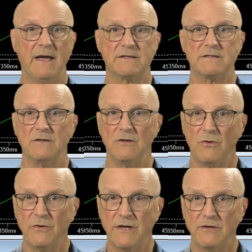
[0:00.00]
As the
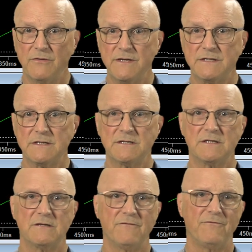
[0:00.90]
load
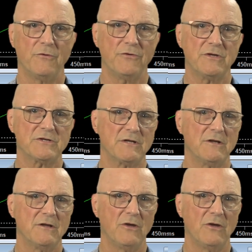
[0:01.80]
increases, the voltage at the